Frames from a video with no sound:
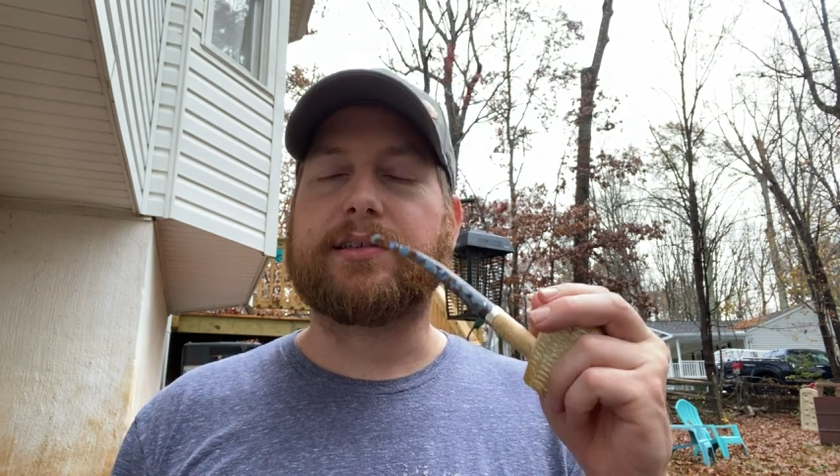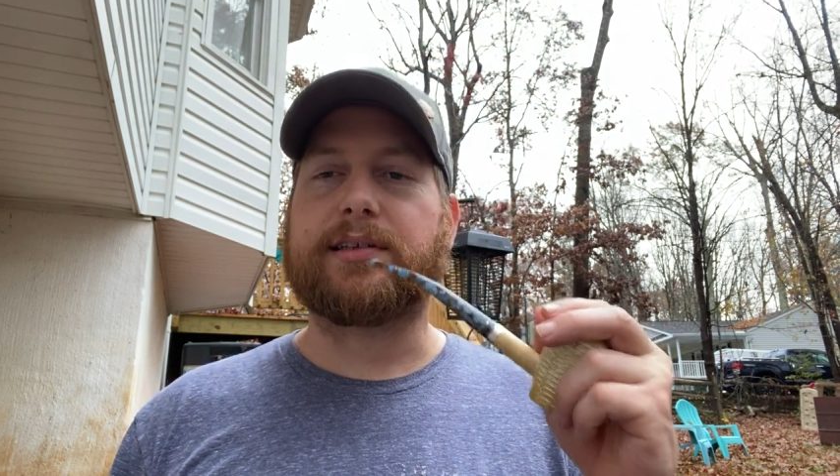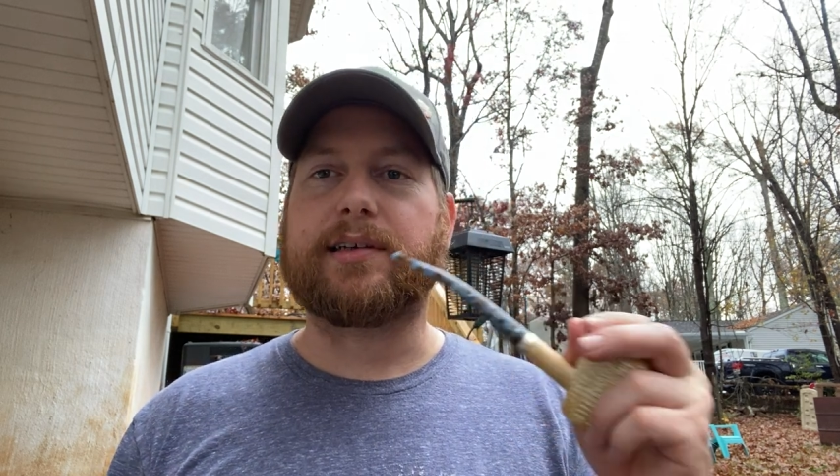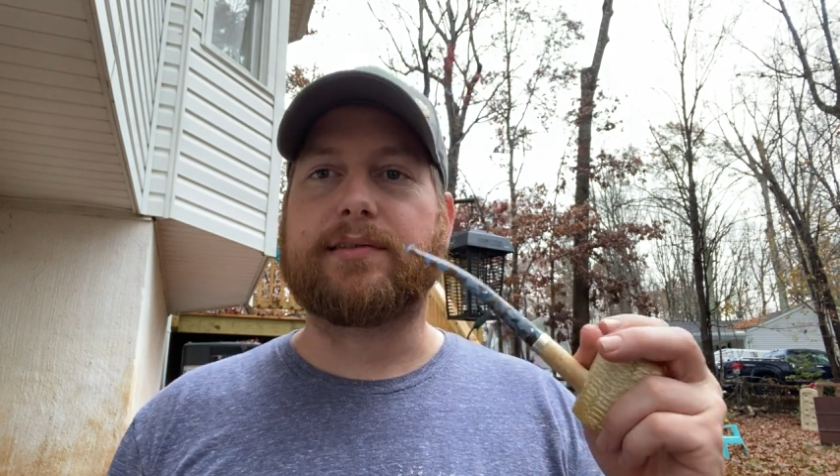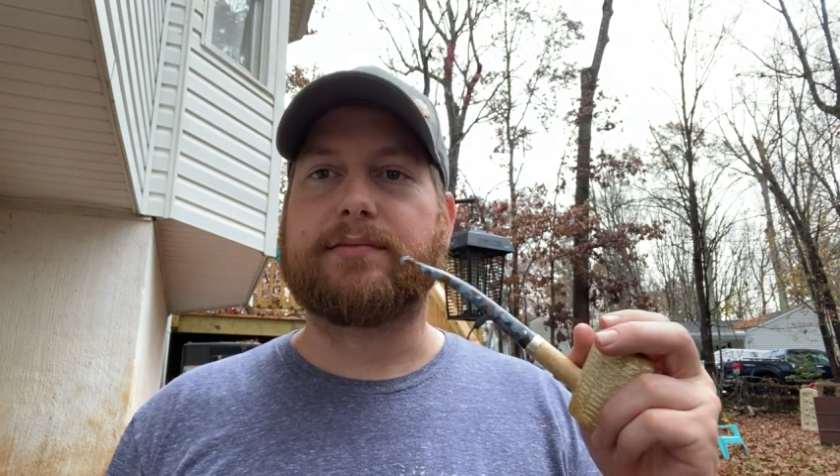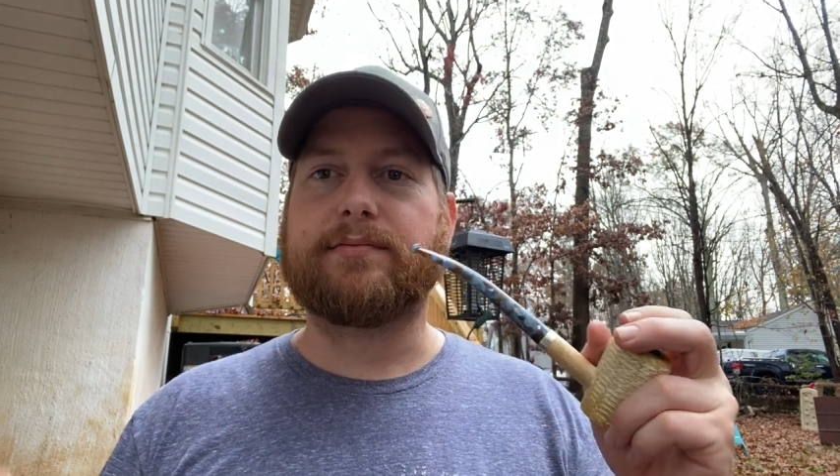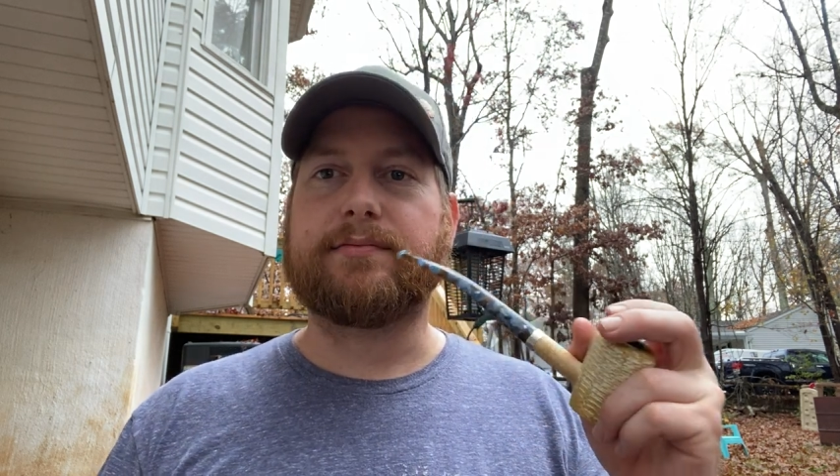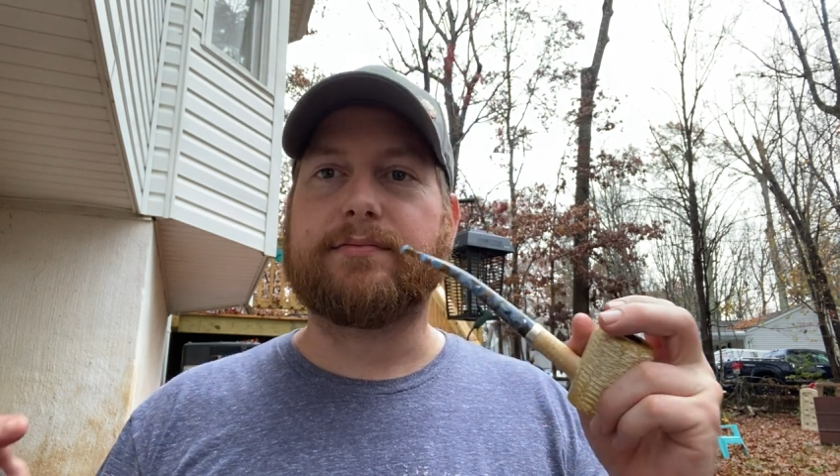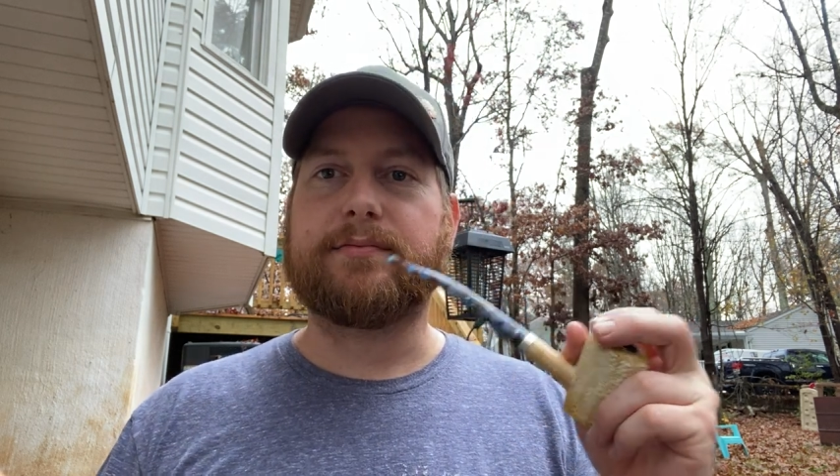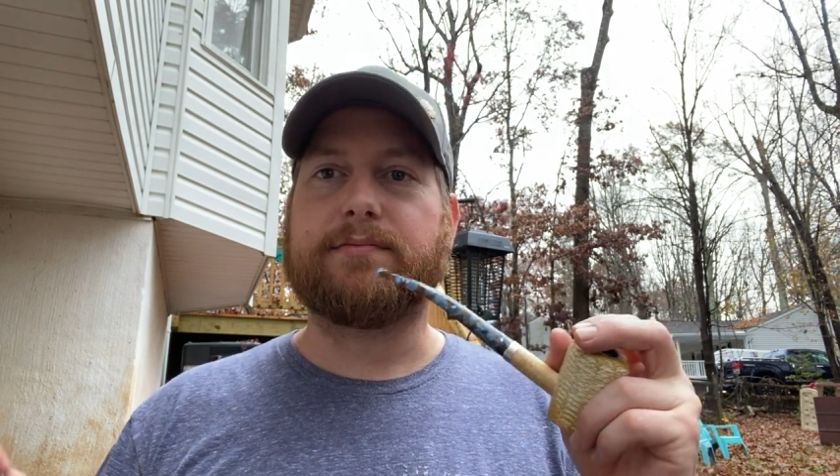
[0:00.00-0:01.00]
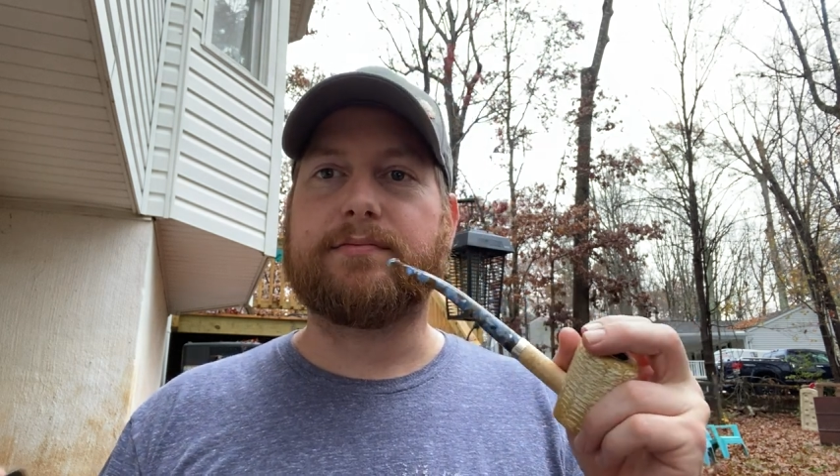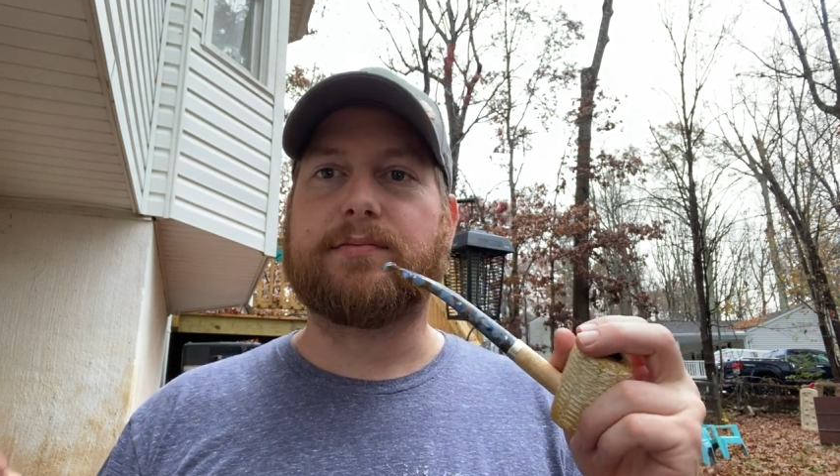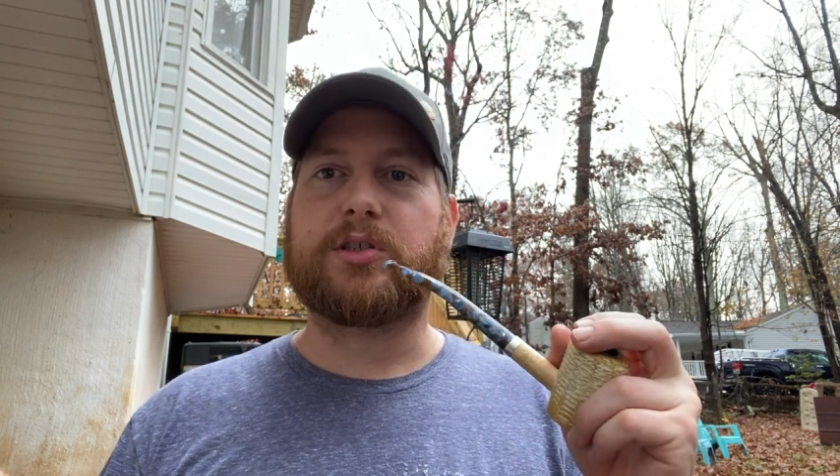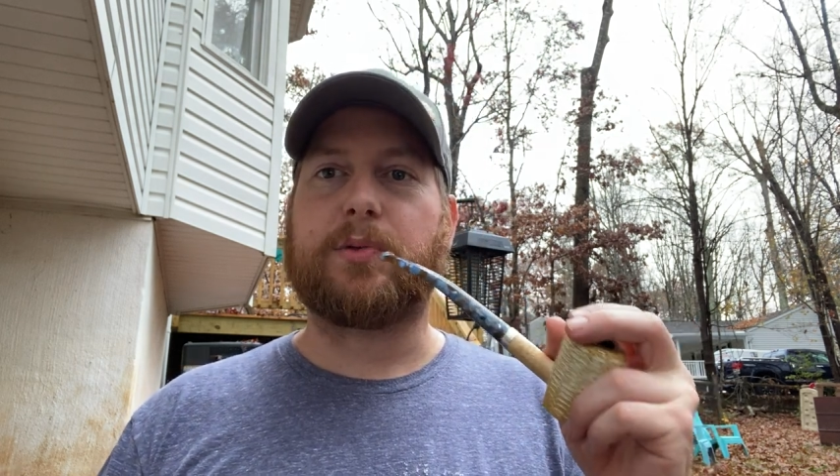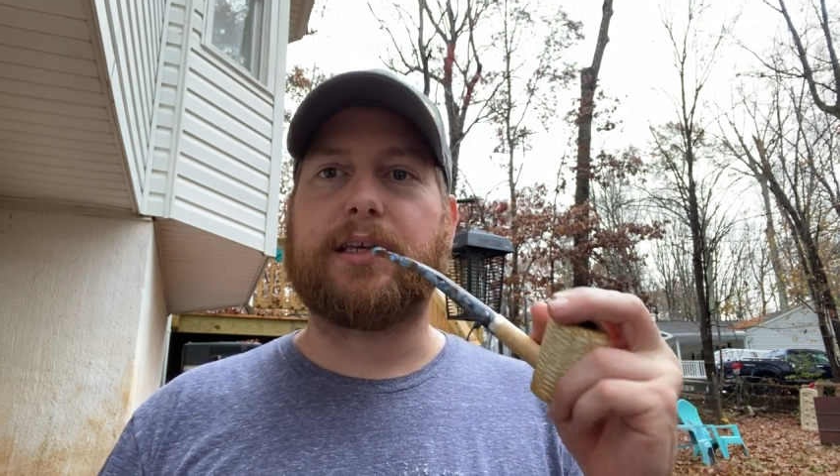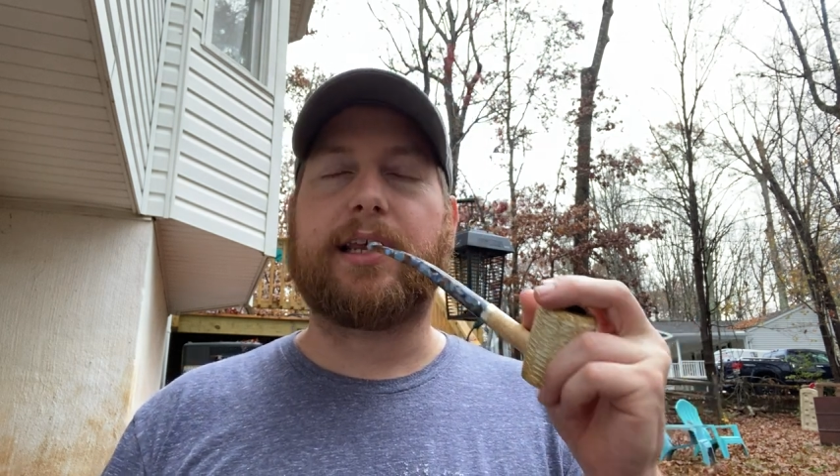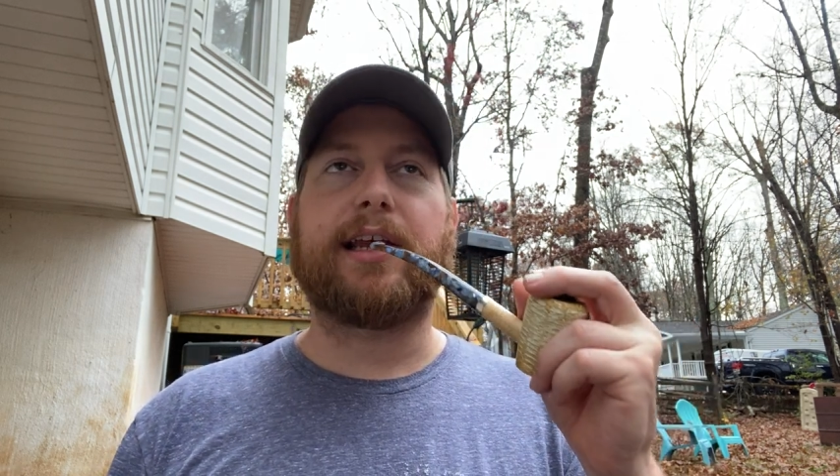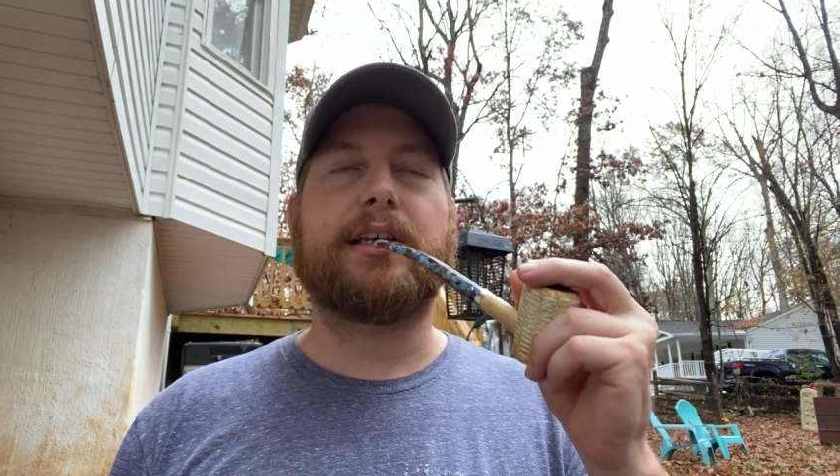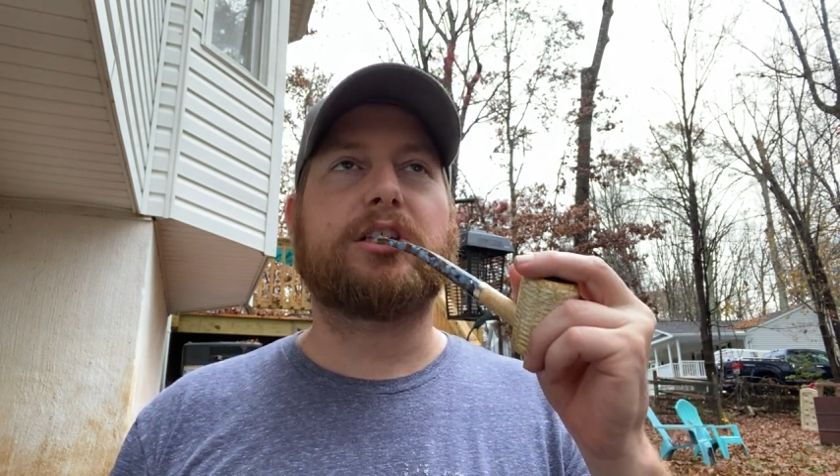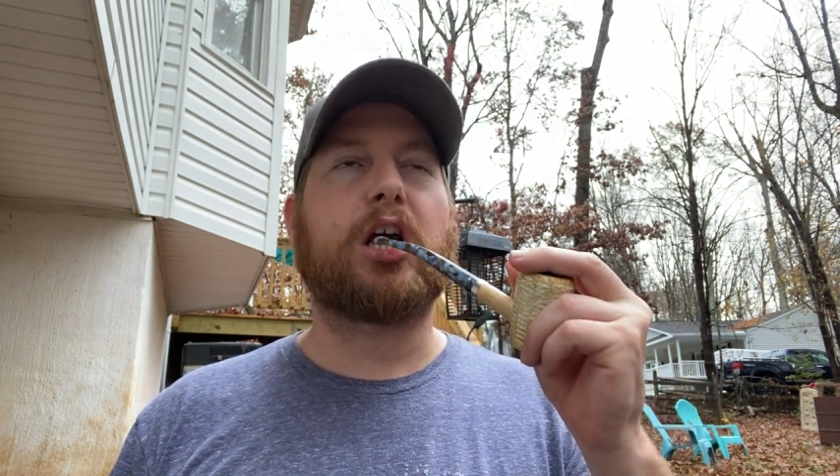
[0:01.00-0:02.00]
It's like sweet,
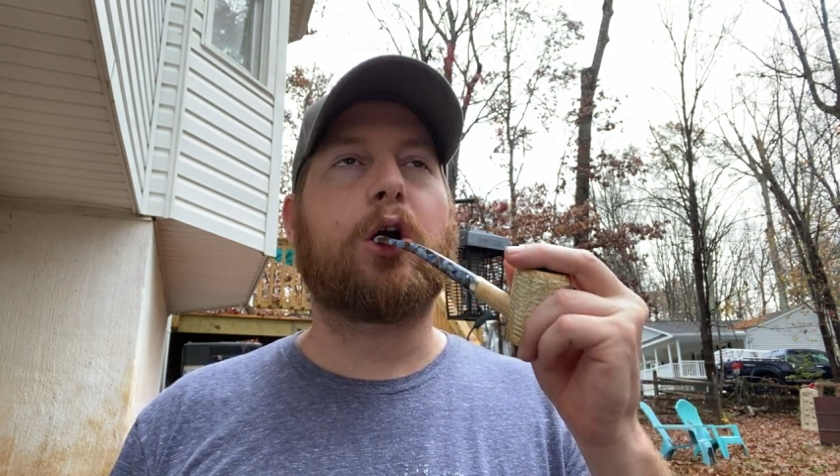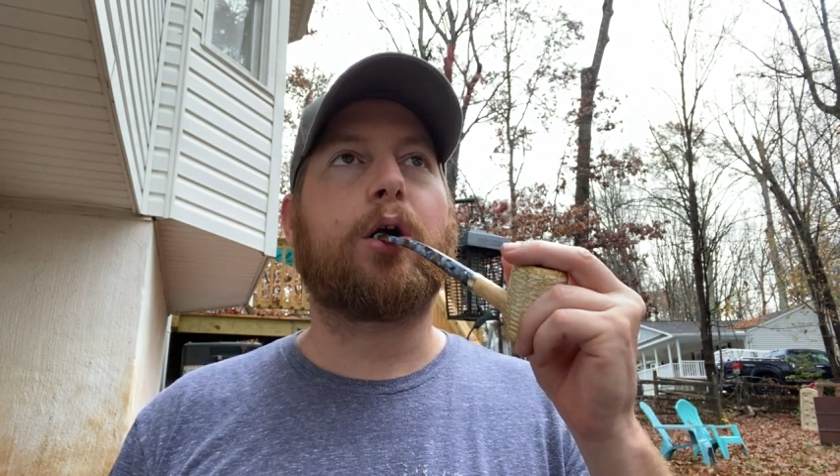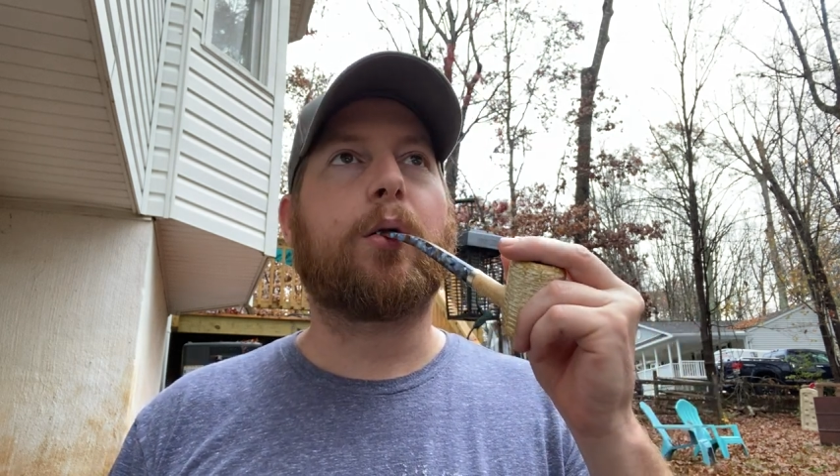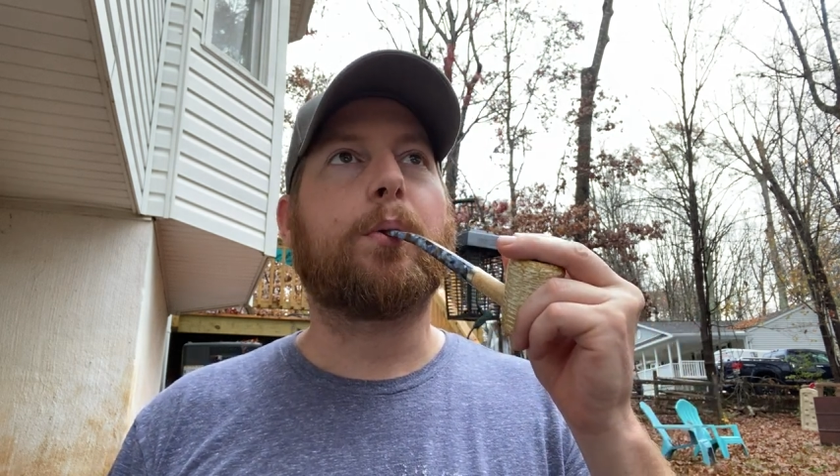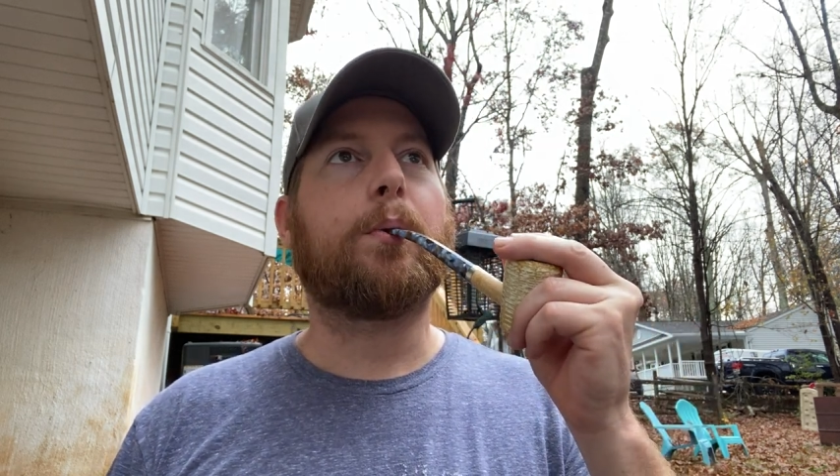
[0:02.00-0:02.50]
tangy, sour.